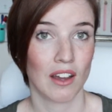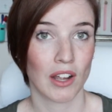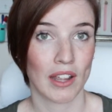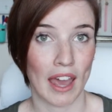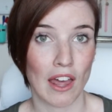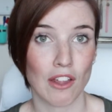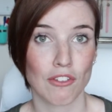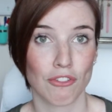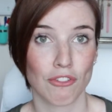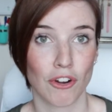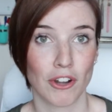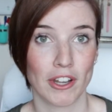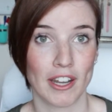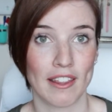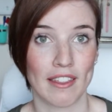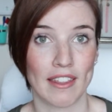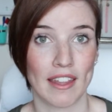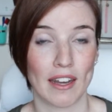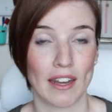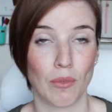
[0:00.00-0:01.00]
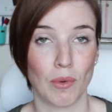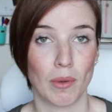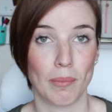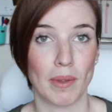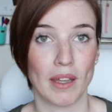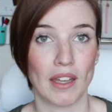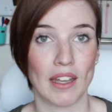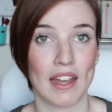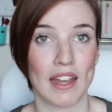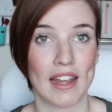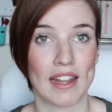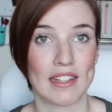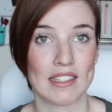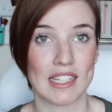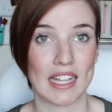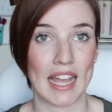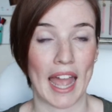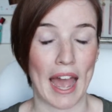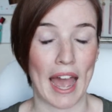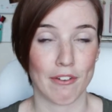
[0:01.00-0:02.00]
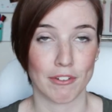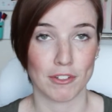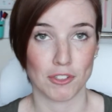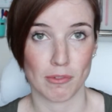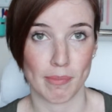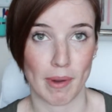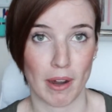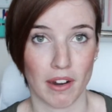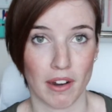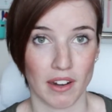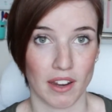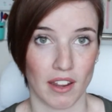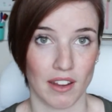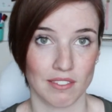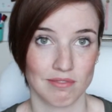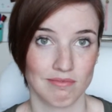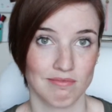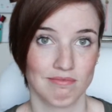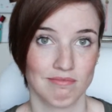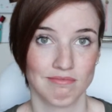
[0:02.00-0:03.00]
California than it would be as the average American.